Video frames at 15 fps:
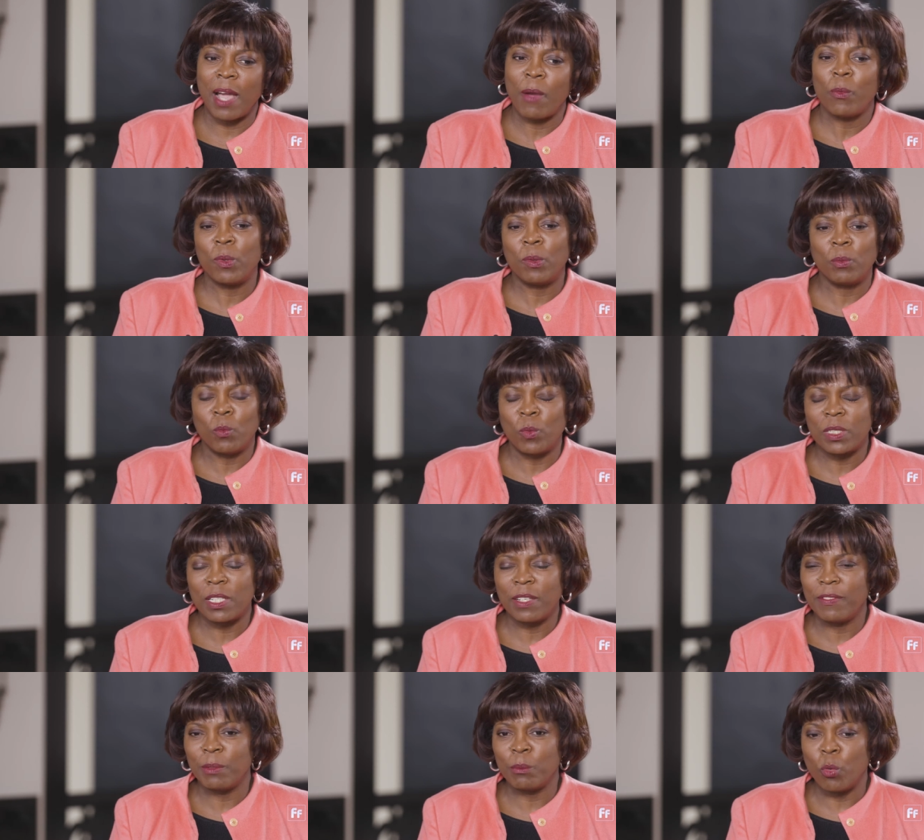that one was
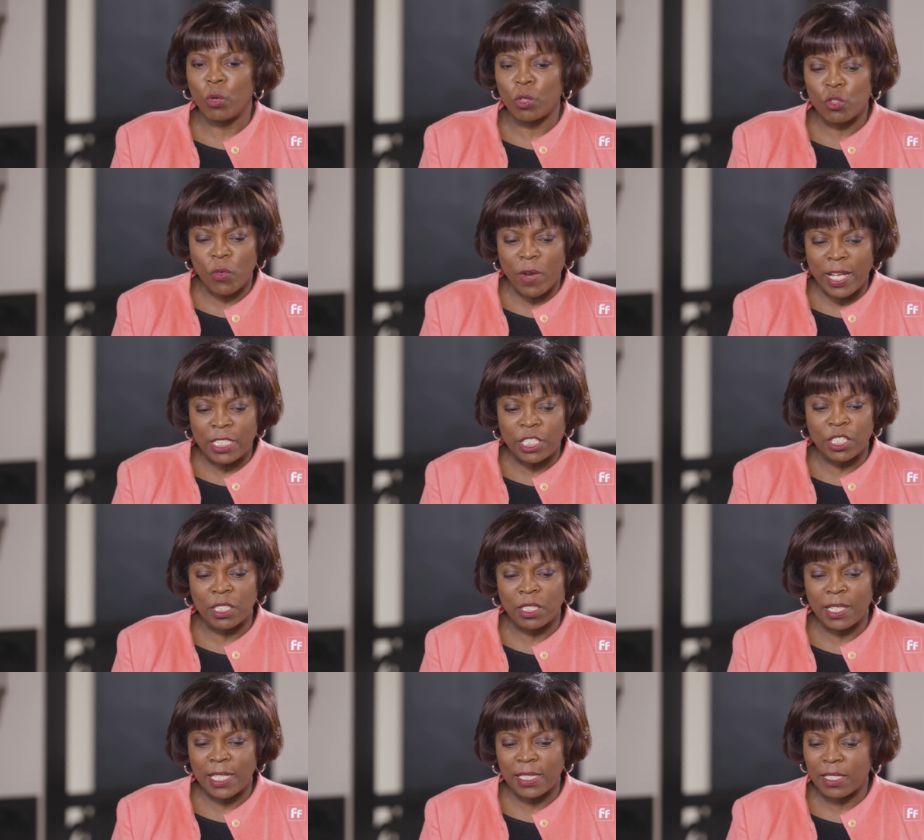even more
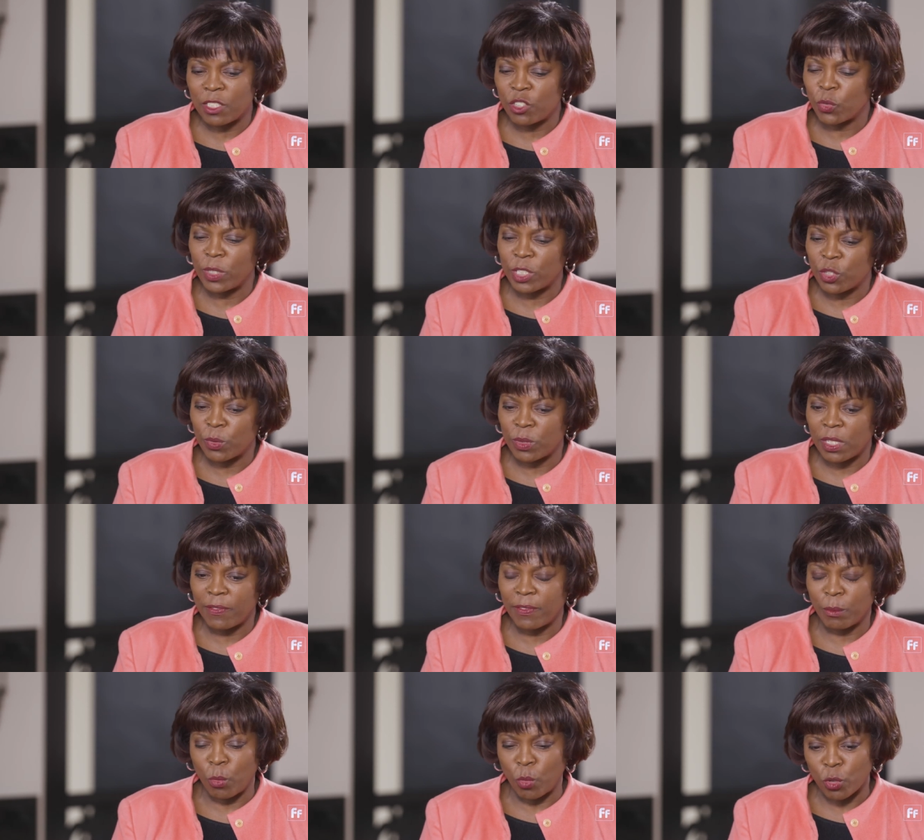tragic. That situation was
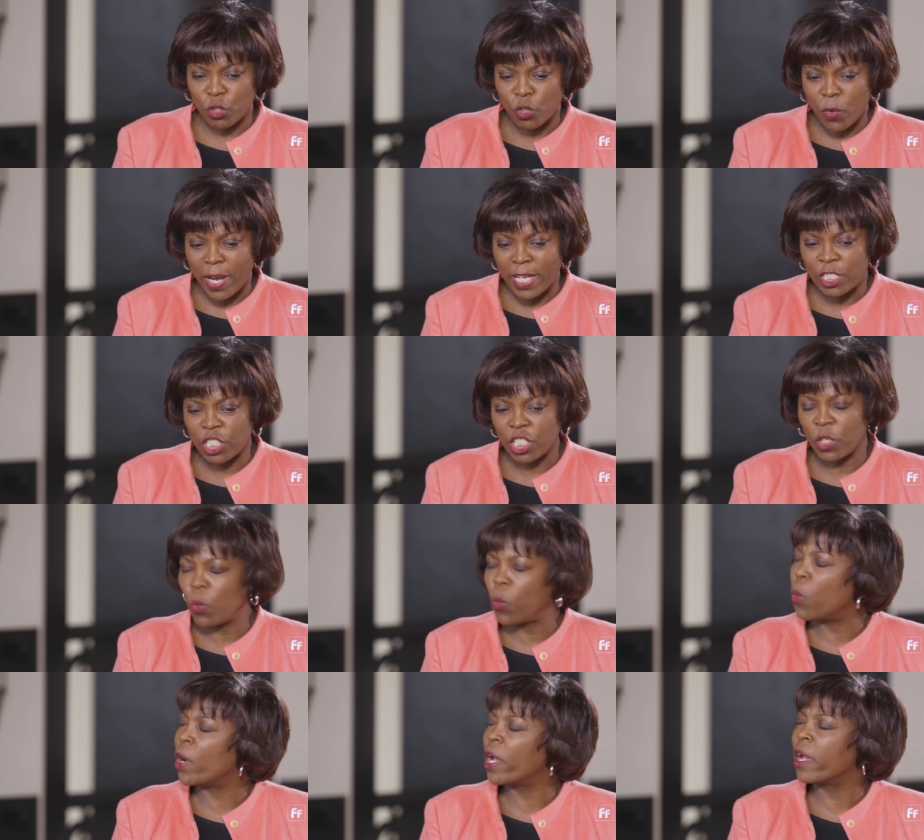even more tragic,
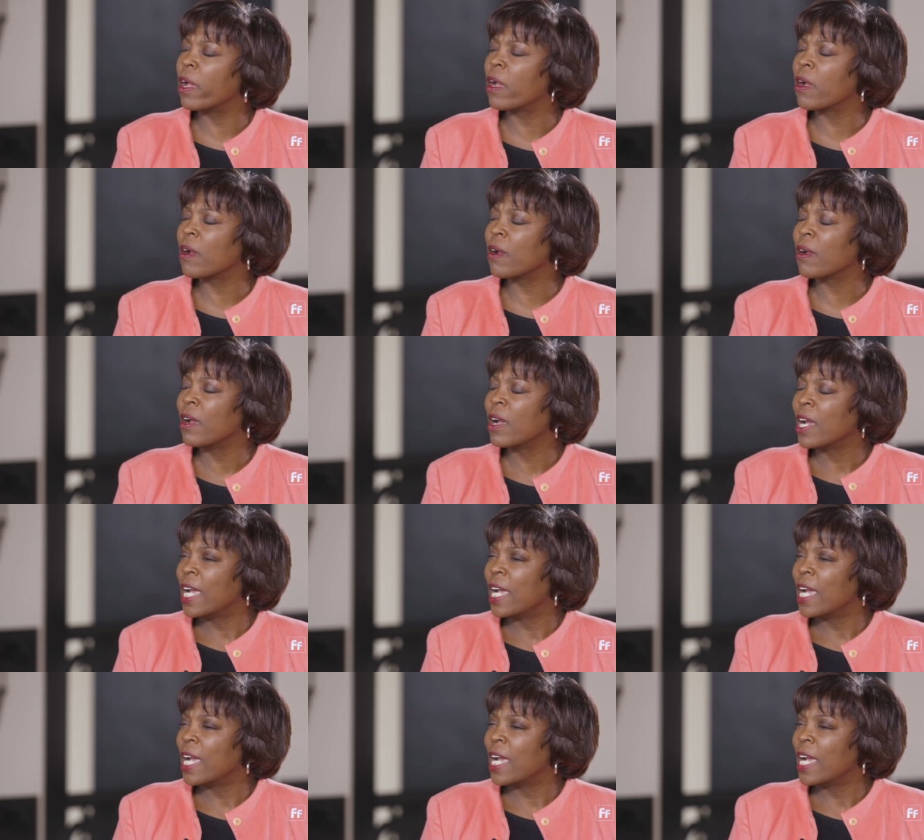where